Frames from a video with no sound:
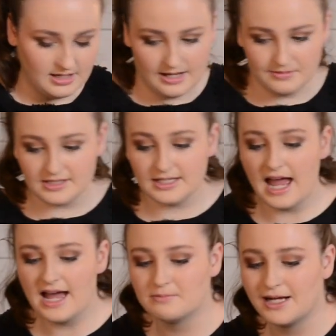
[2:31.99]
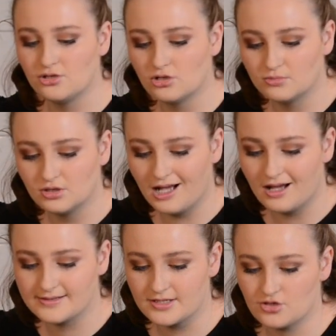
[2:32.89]
I'm just going to add my normal
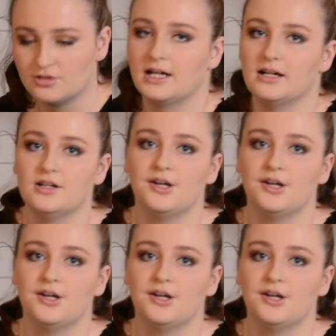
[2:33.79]
caster sugar.